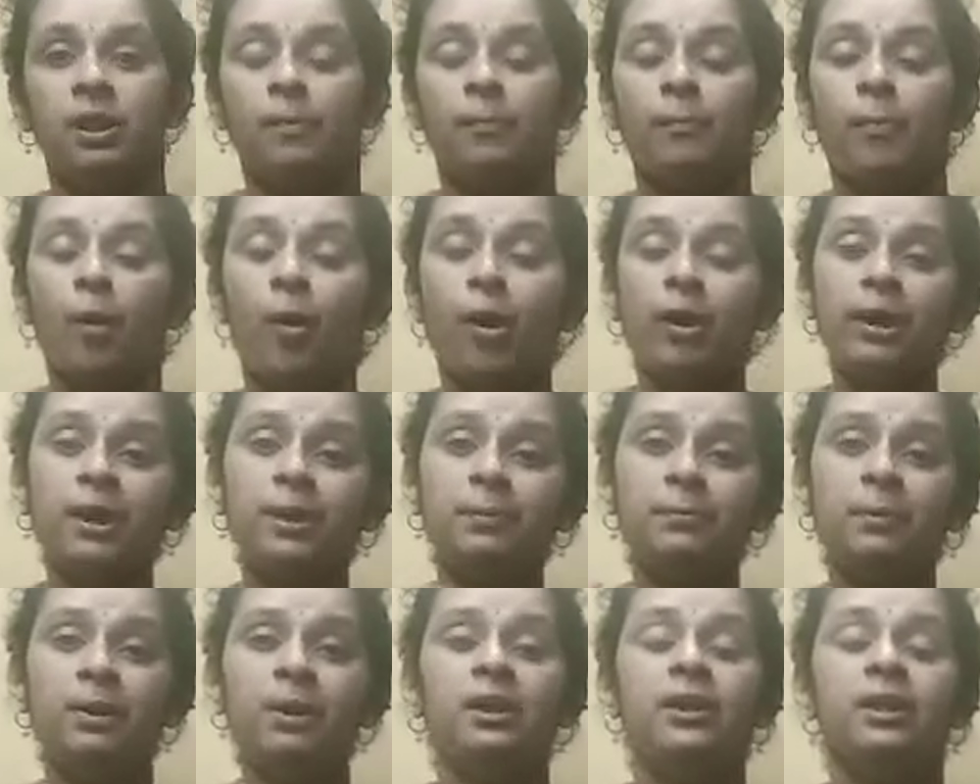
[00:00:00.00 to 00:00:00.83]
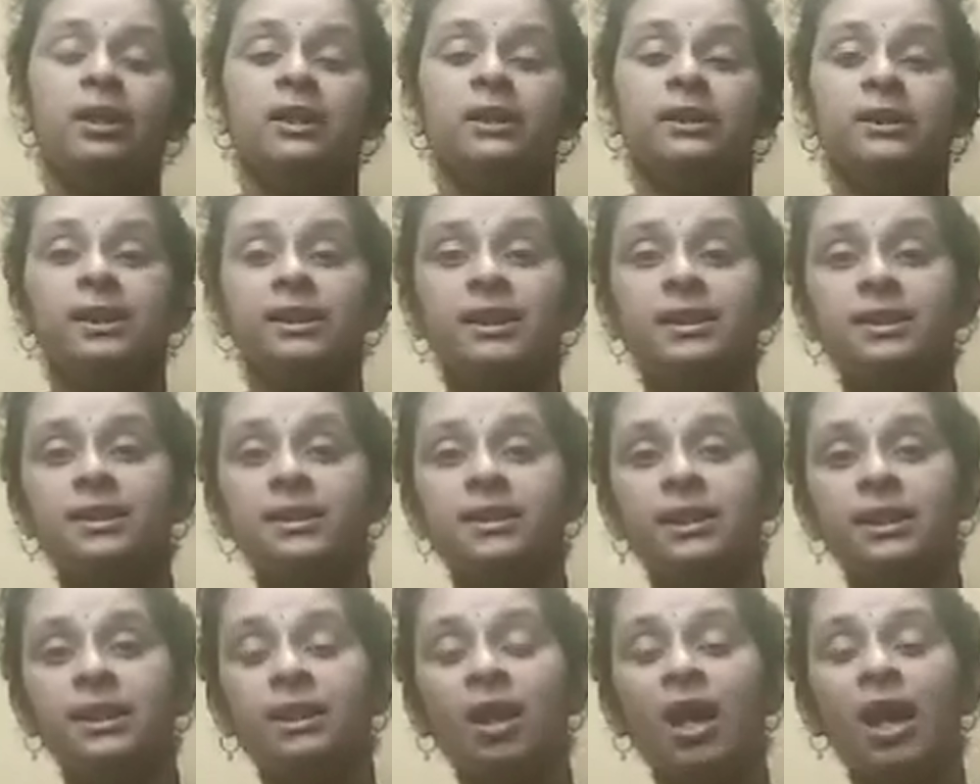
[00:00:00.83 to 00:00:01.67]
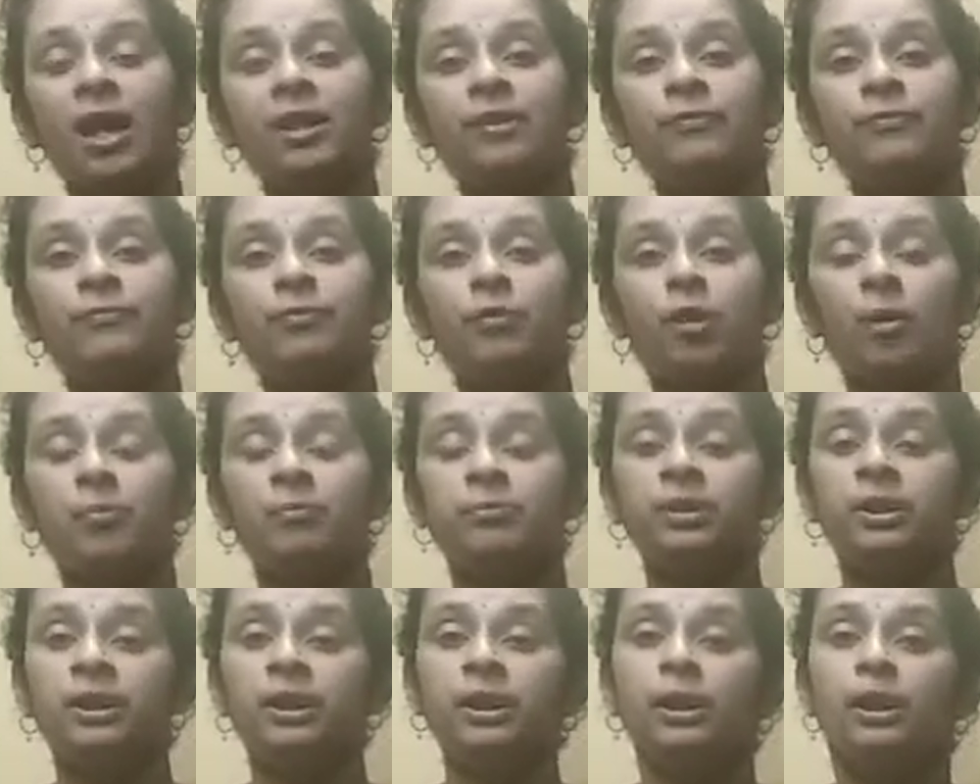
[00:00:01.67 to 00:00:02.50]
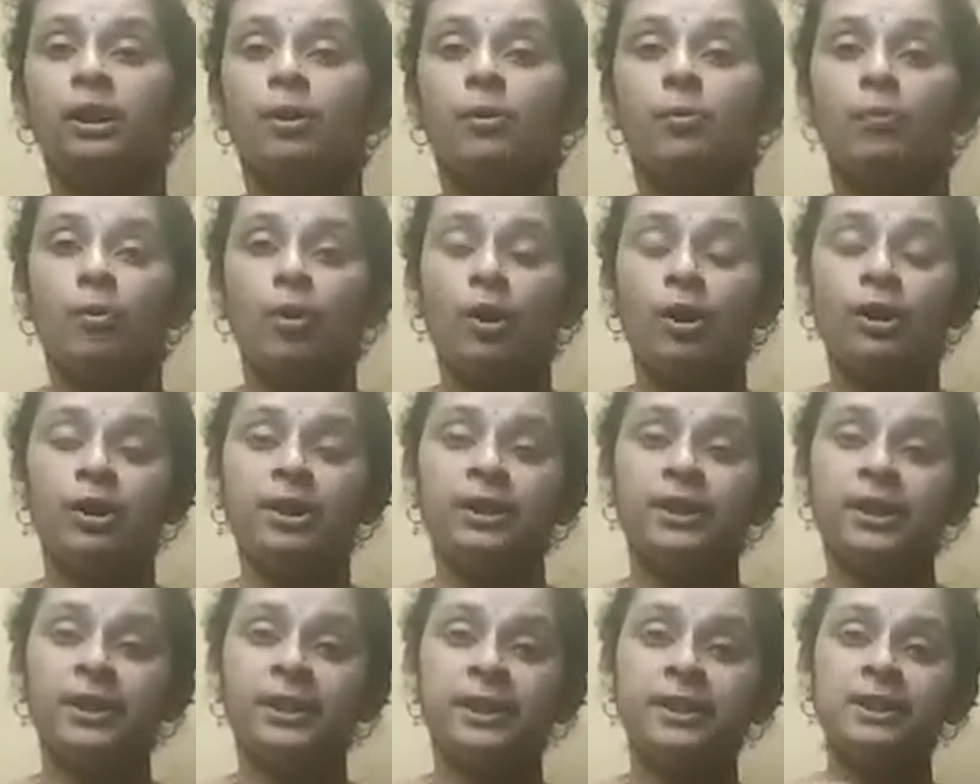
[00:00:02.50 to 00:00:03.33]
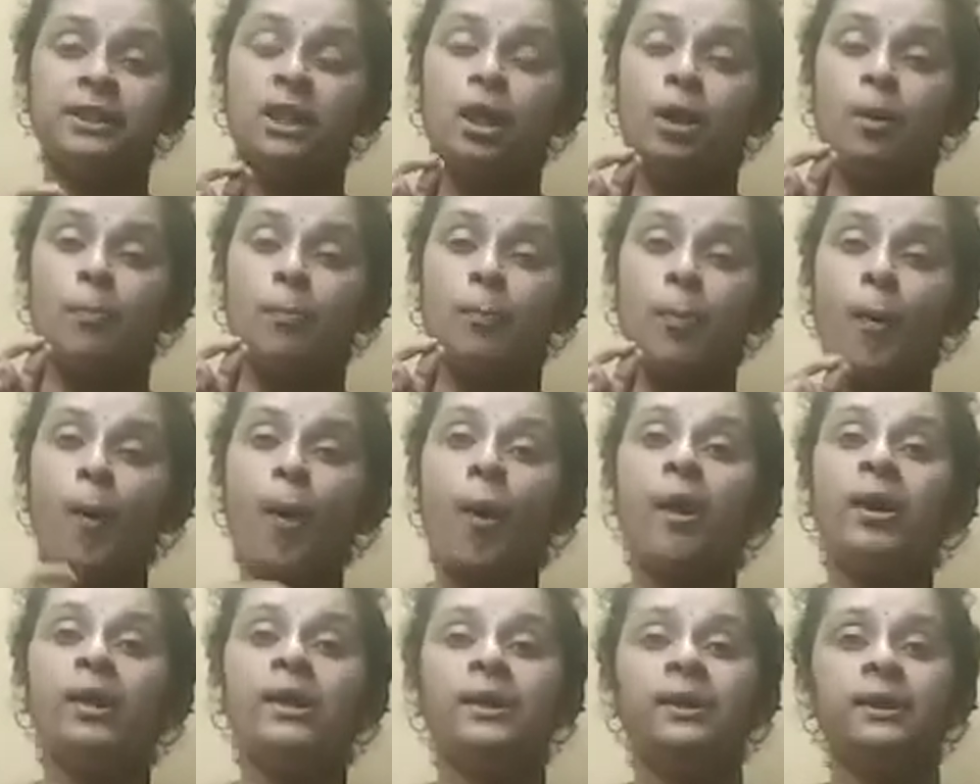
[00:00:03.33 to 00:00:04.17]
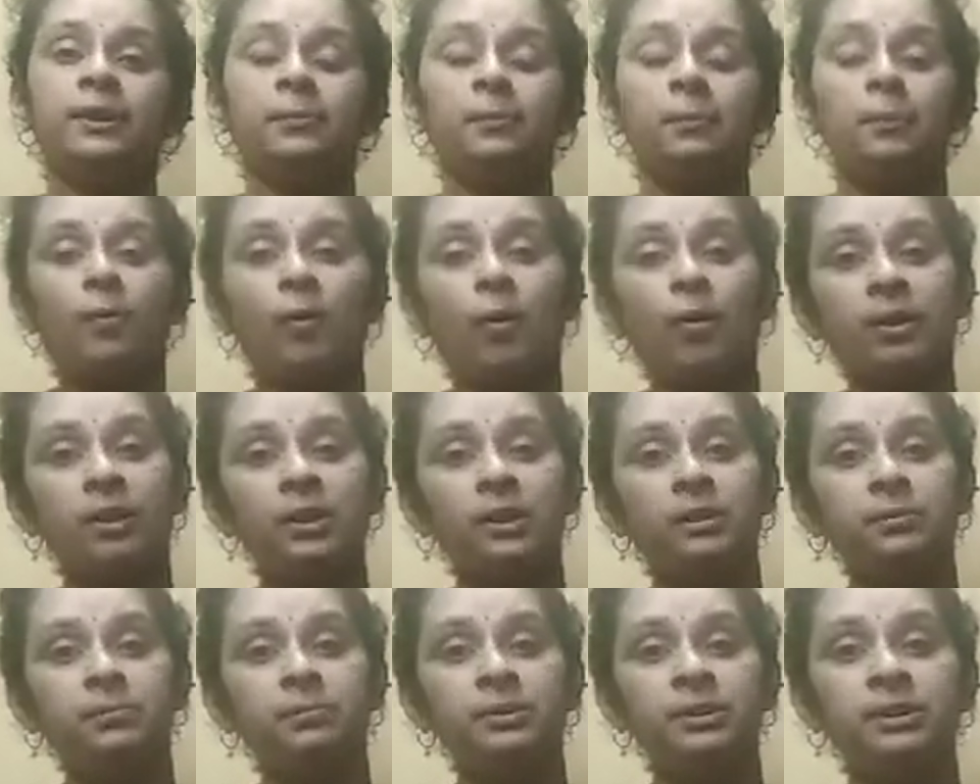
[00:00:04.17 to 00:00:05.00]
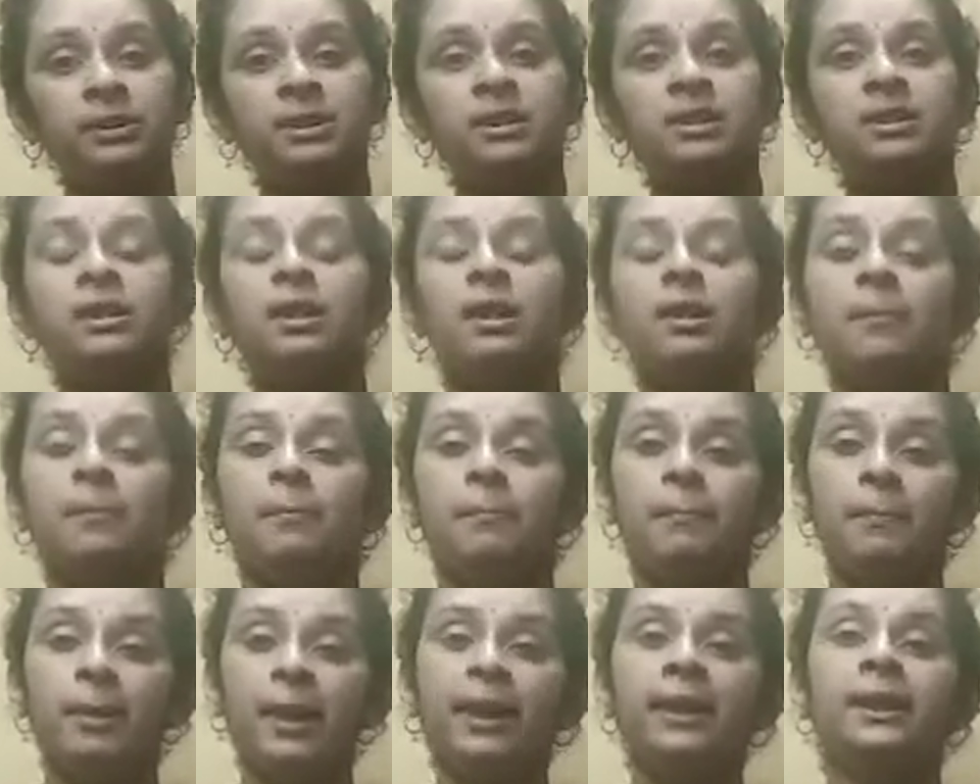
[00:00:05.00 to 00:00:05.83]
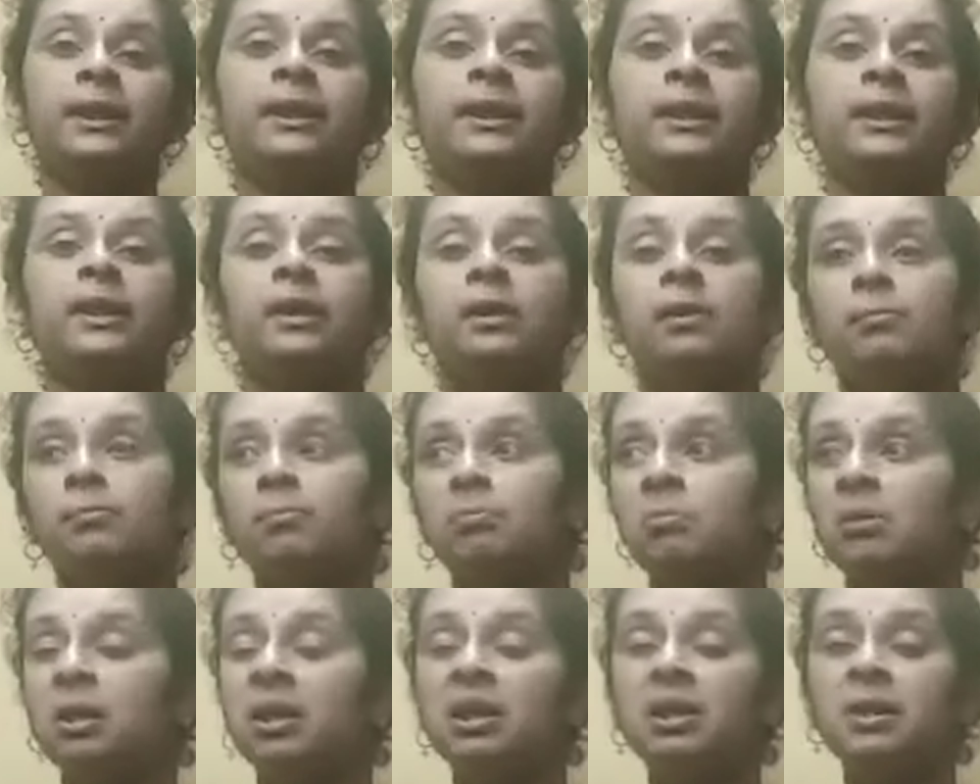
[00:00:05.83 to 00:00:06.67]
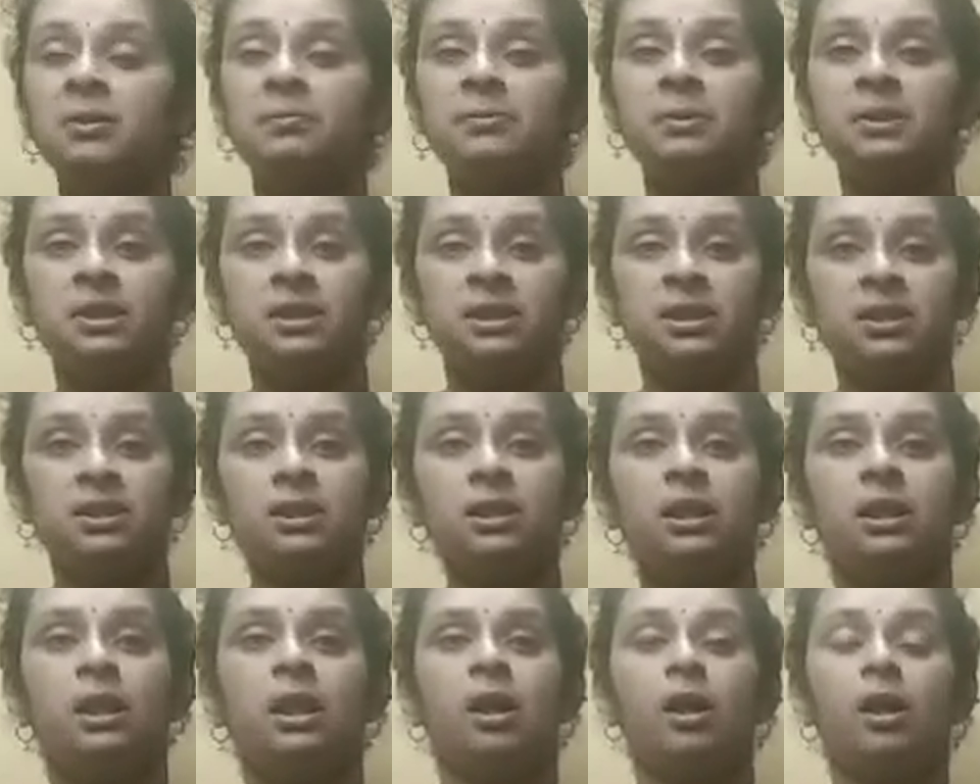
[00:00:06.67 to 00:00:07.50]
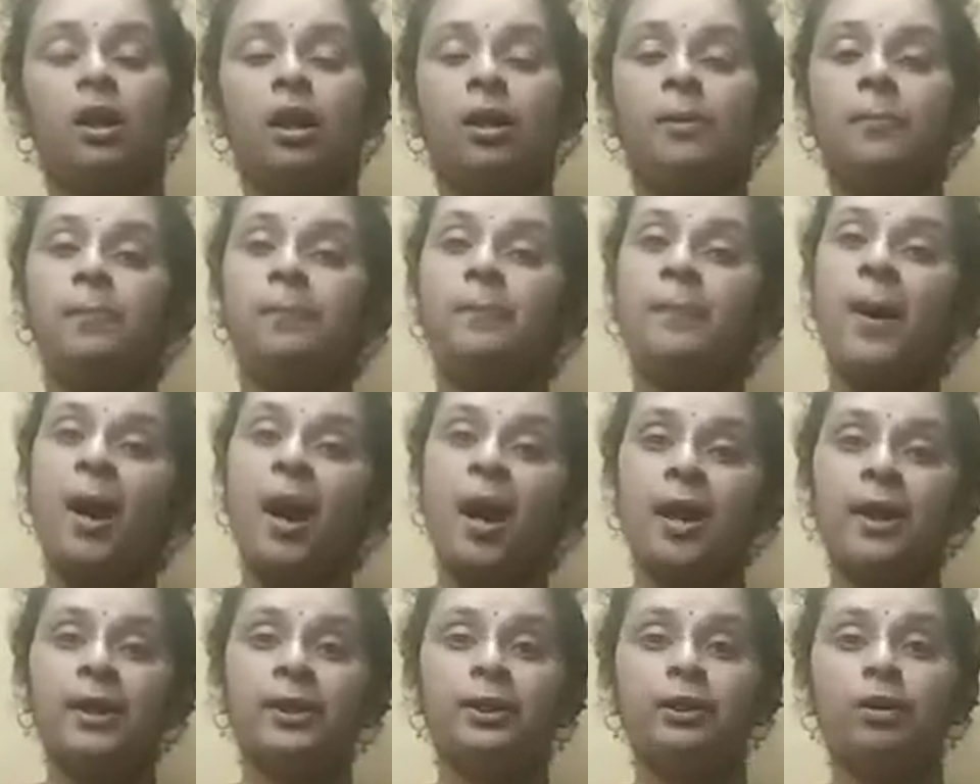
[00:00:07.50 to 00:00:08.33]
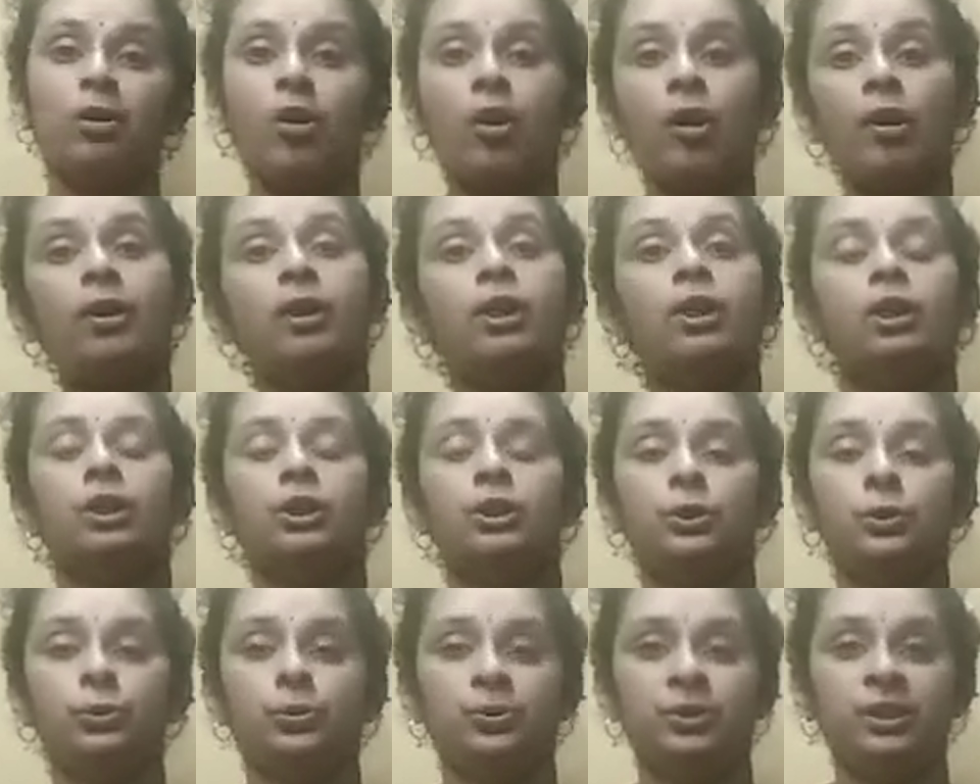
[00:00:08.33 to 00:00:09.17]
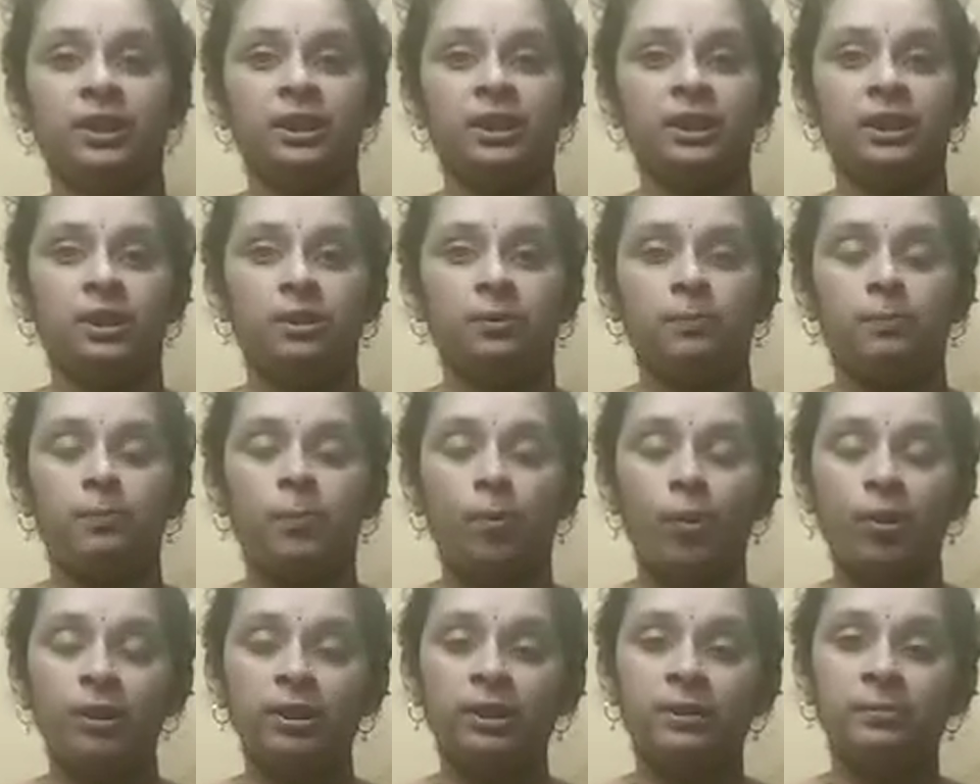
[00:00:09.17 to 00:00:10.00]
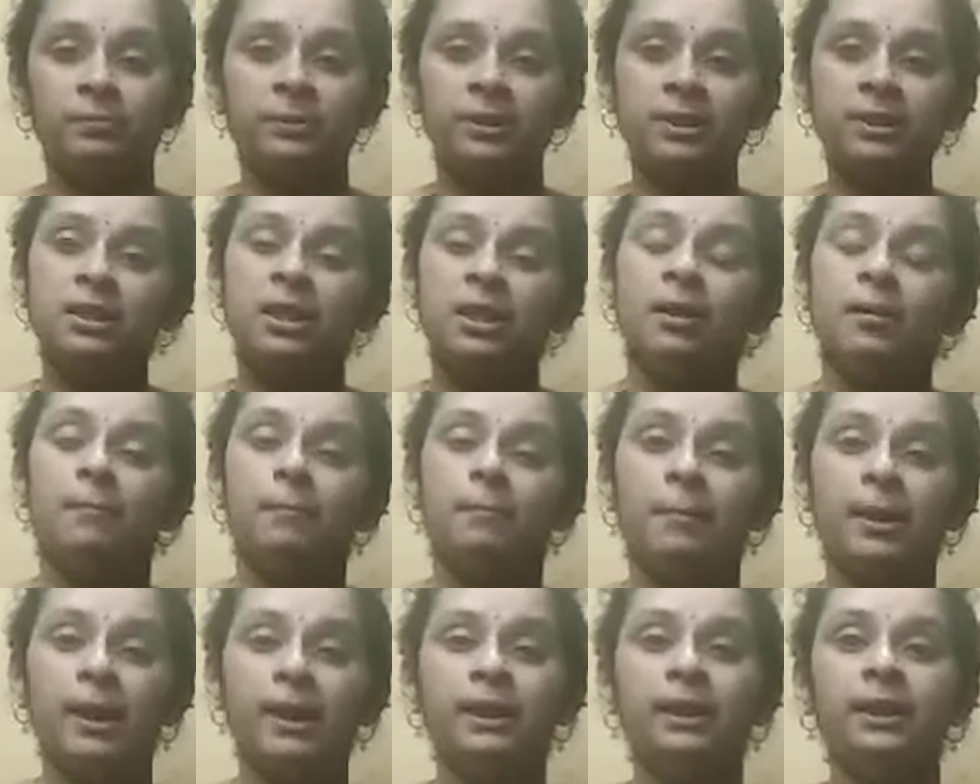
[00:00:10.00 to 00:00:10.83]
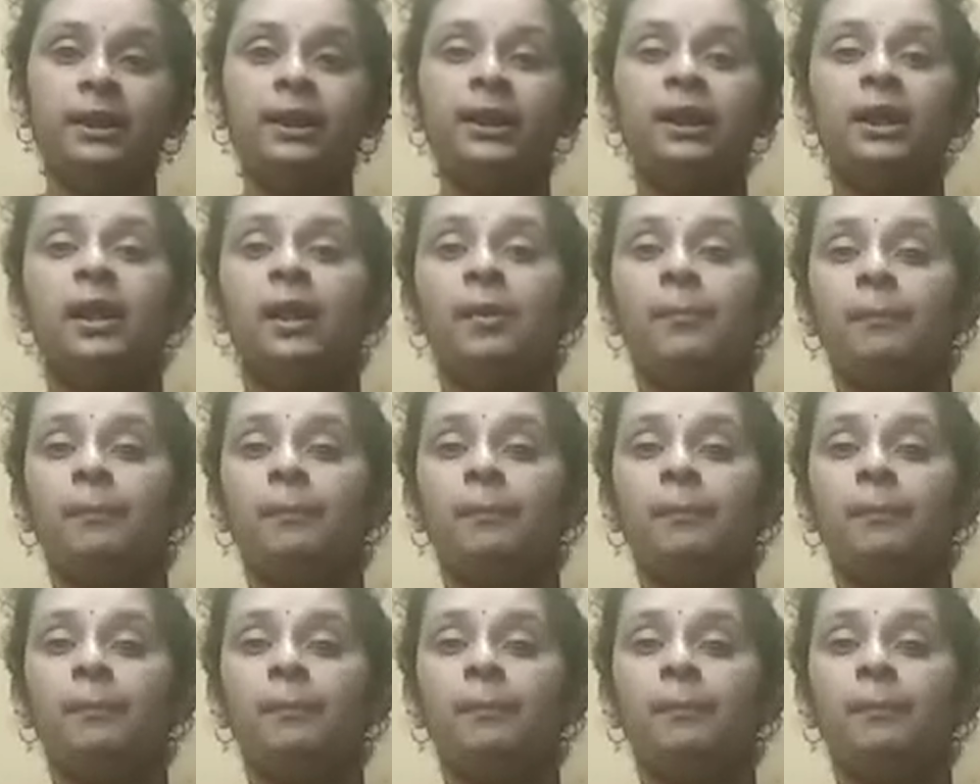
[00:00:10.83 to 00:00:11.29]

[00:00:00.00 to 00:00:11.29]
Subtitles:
Polymer, that is derived from the word that is poly. Poly means many, mer means a part or unit. Poly means many,